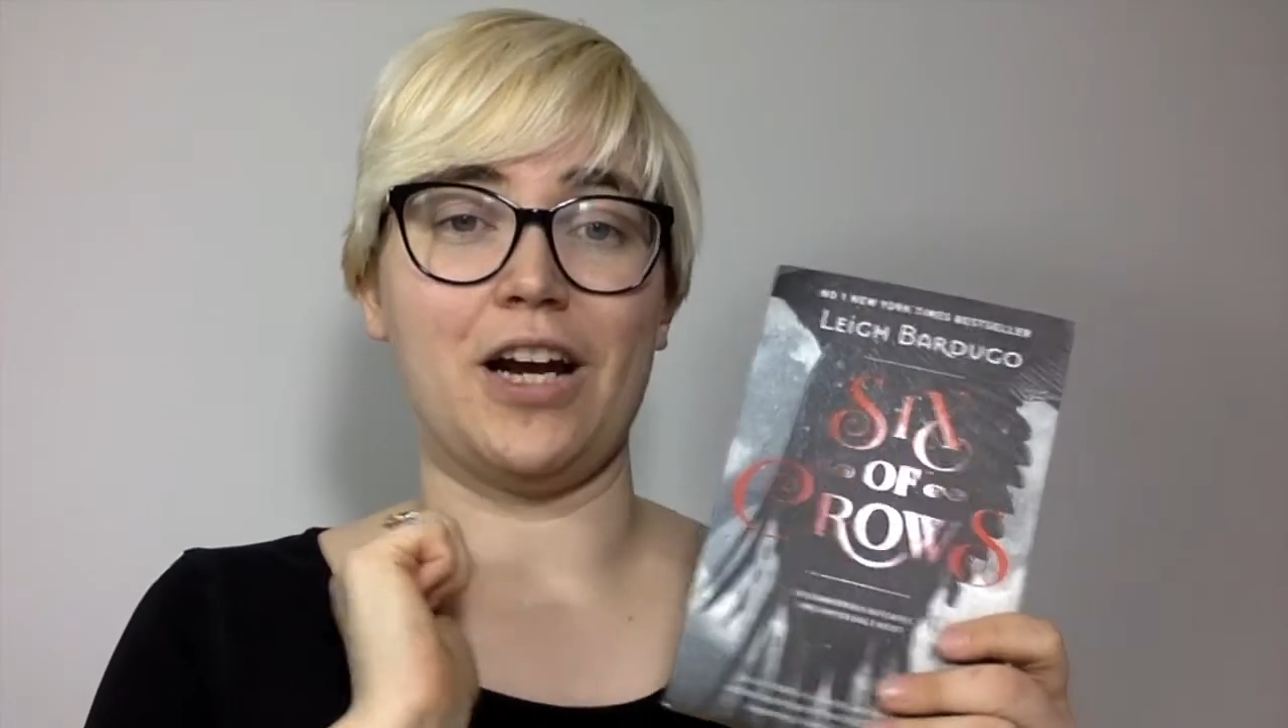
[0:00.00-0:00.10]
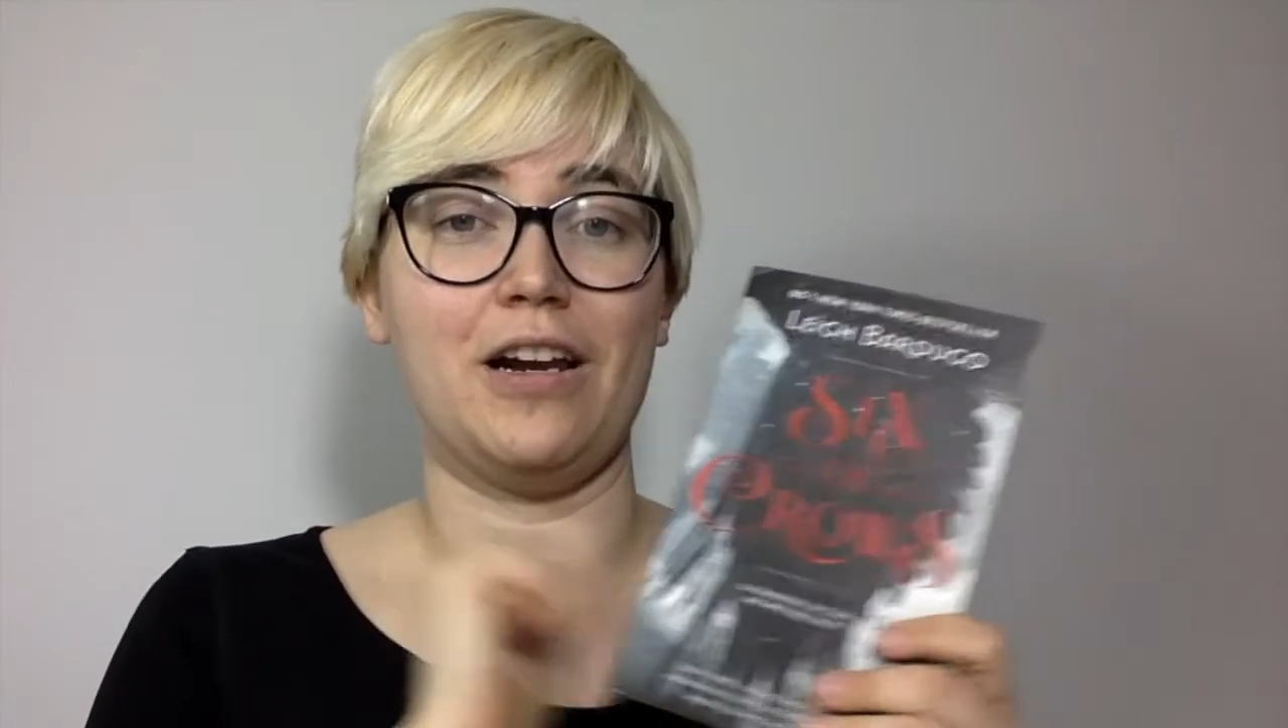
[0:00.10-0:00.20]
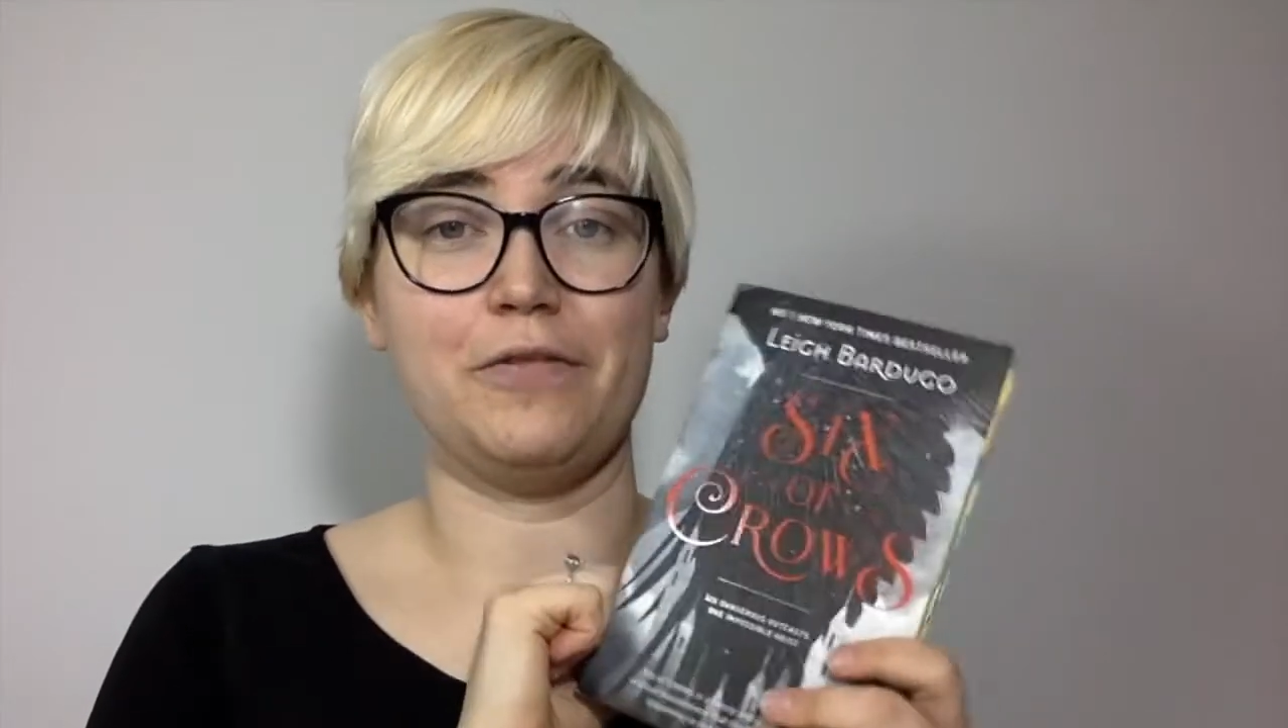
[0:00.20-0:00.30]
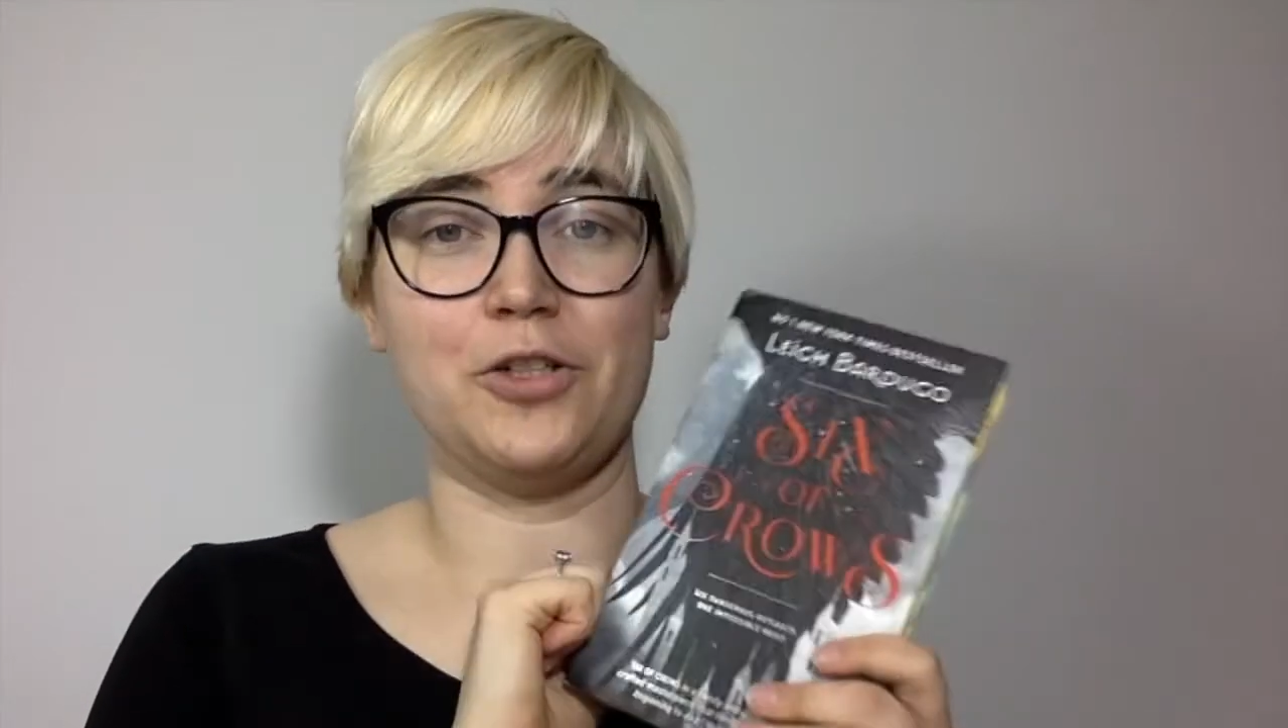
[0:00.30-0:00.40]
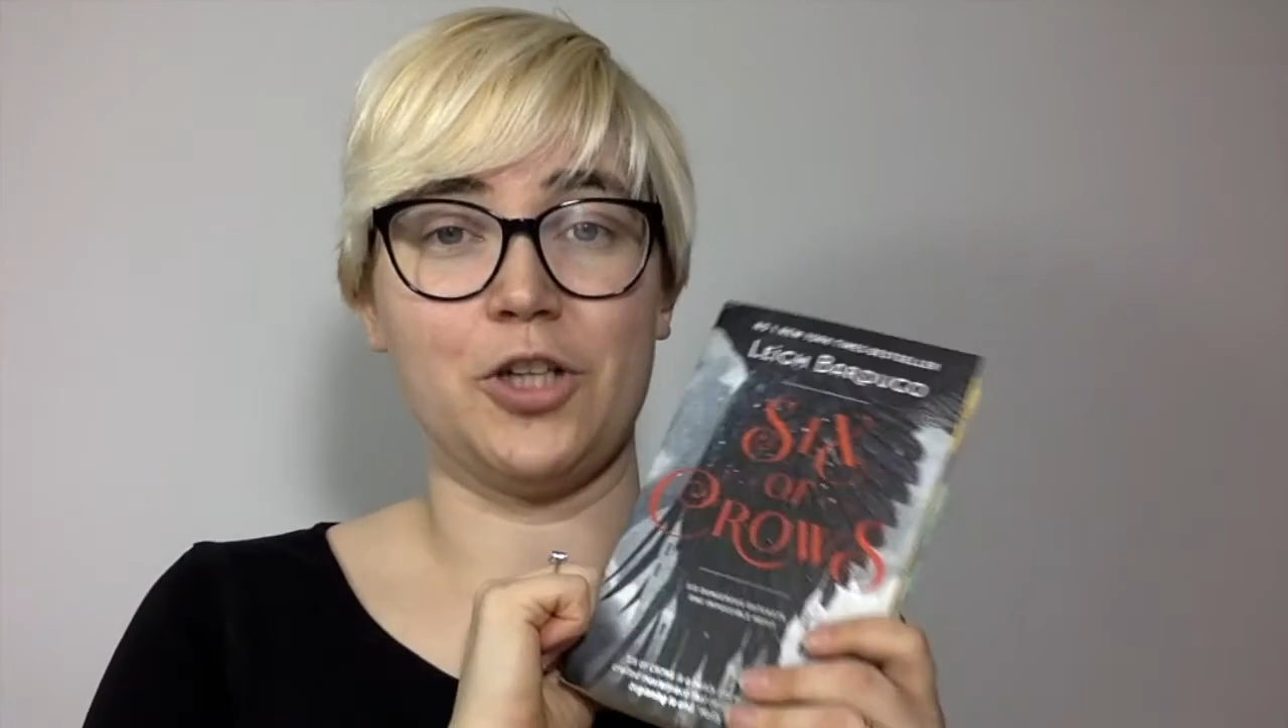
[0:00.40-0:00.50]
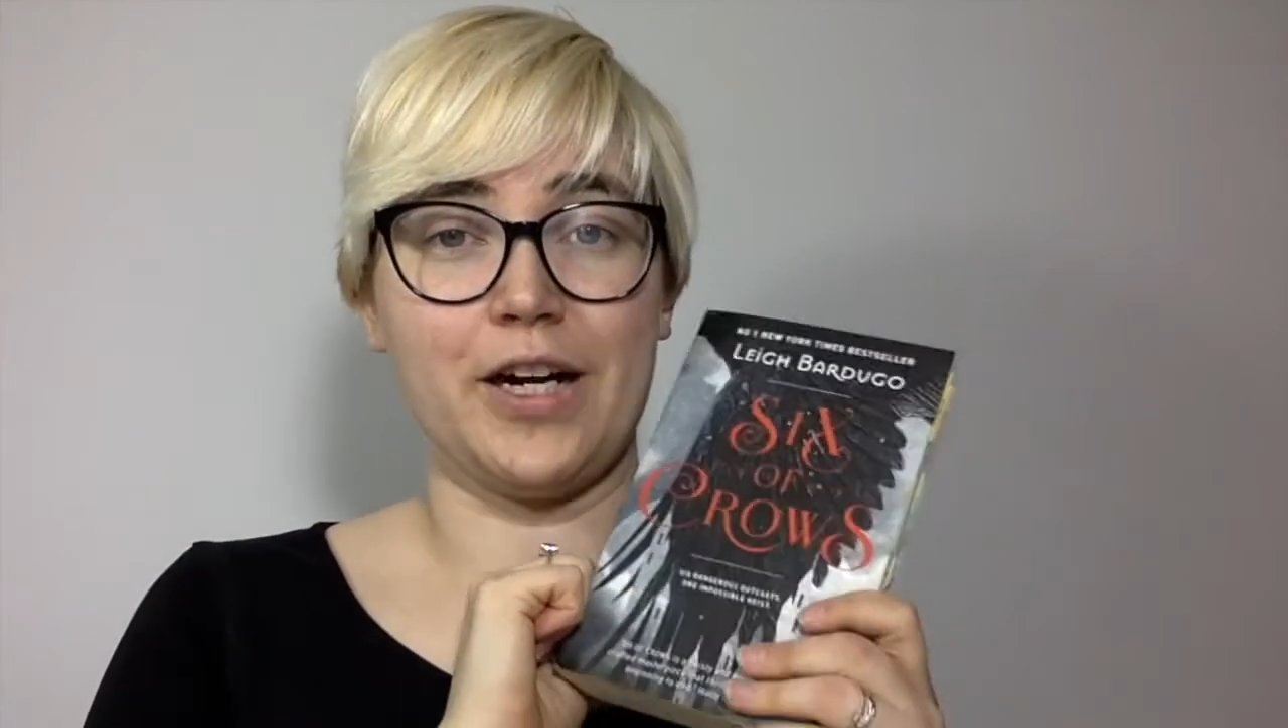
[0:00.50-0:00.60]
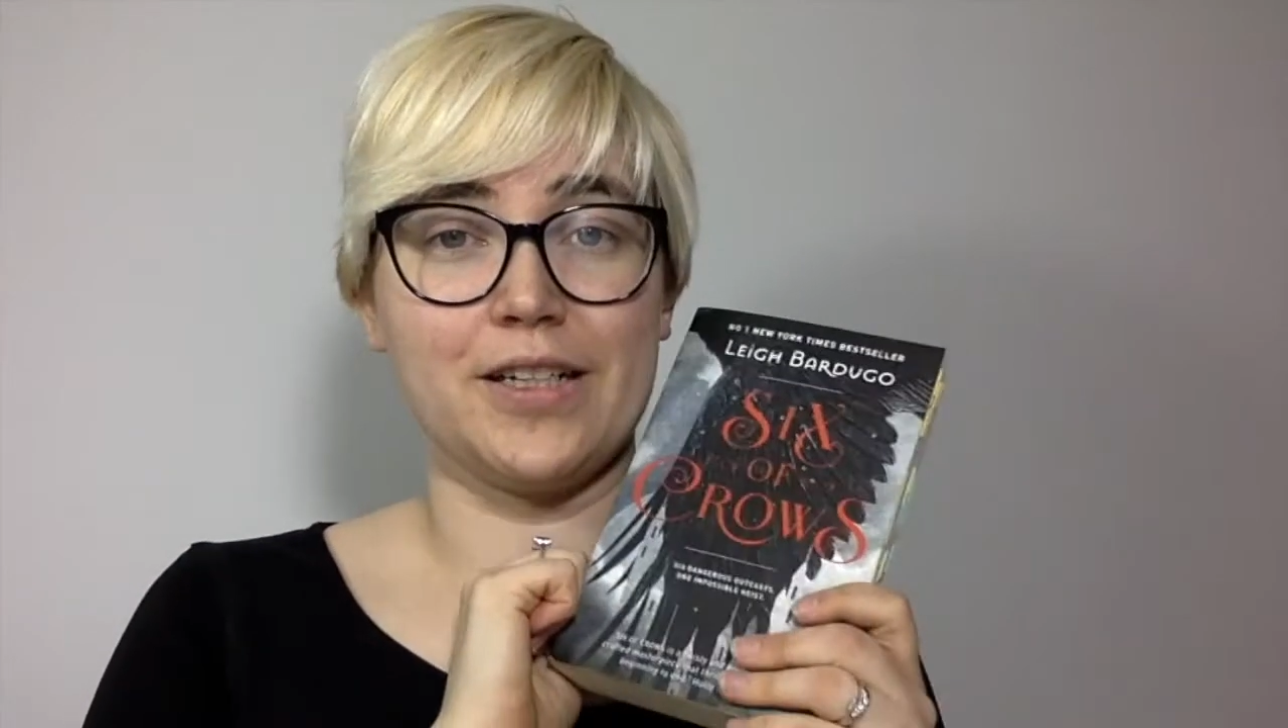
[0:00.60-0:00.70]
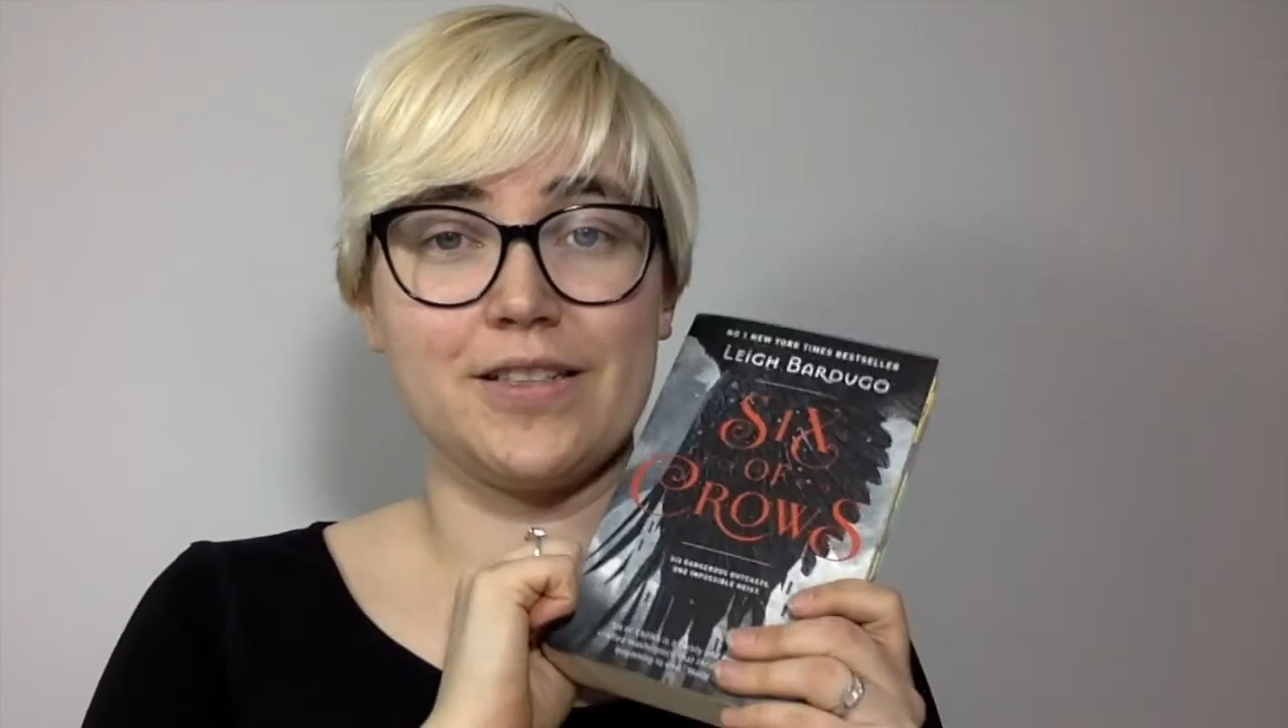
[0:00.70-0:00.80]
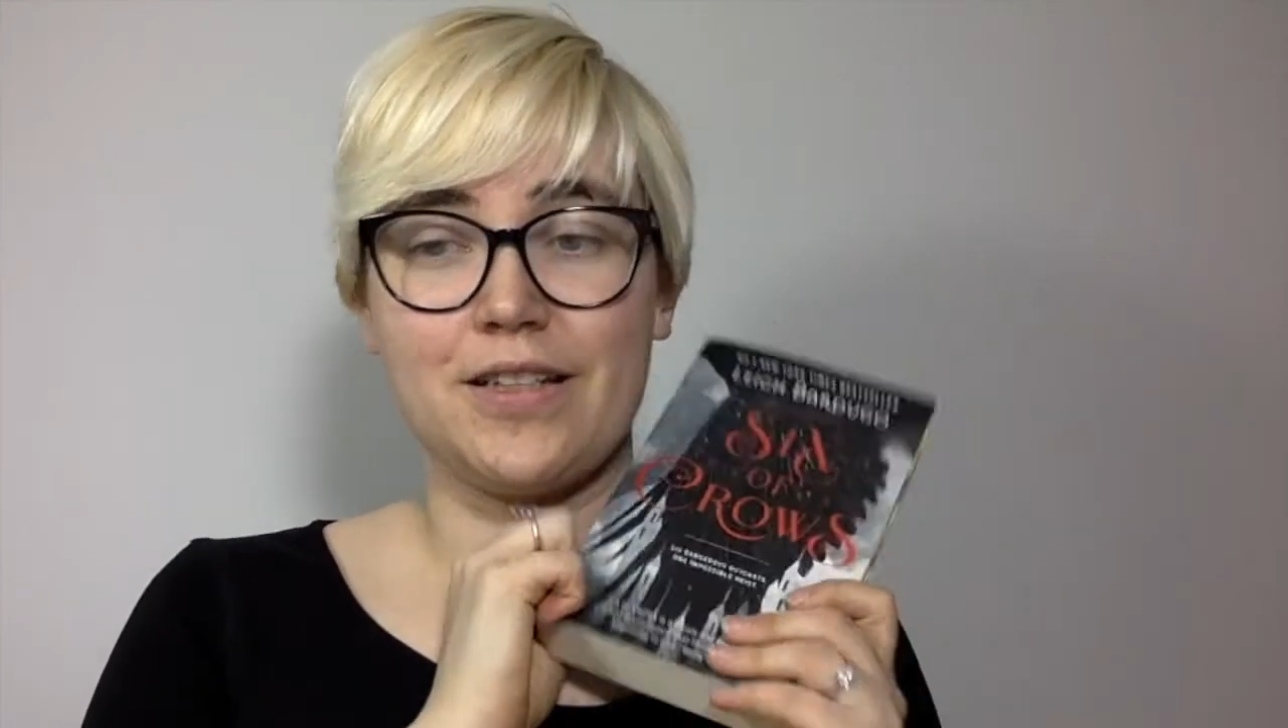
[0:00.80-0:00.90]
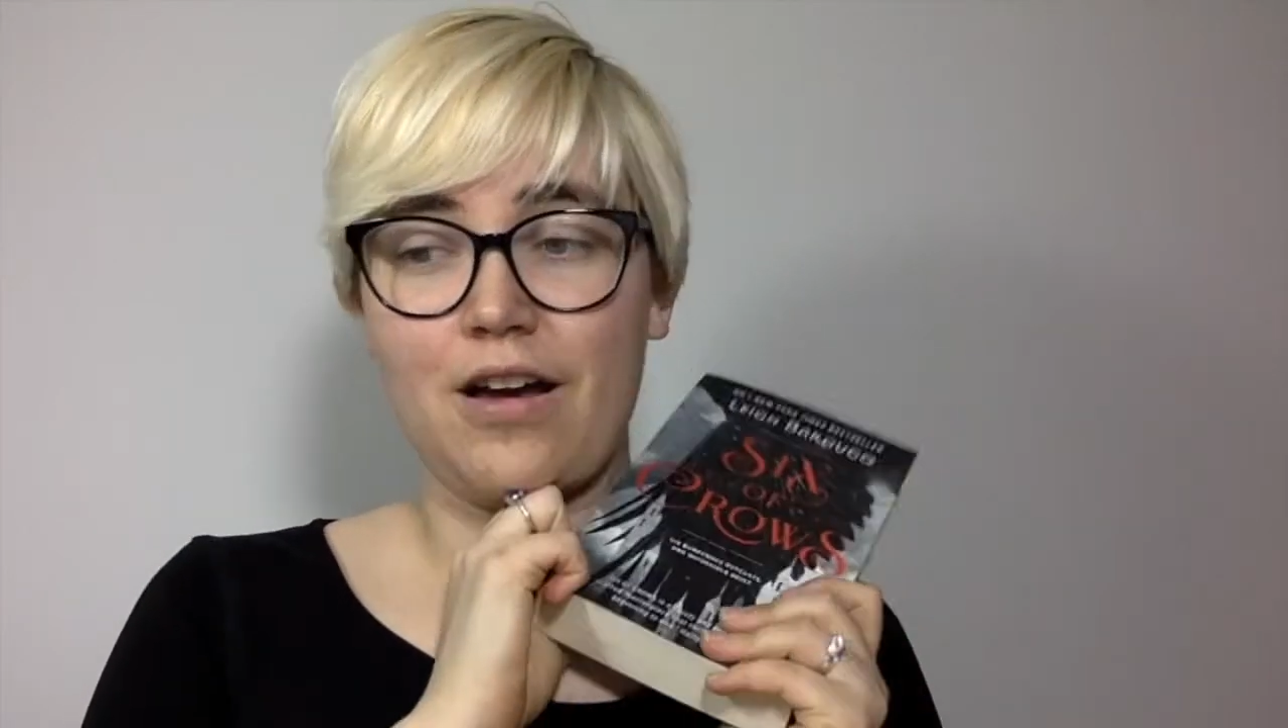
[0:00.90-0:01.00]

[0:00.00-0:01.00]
I love the drags.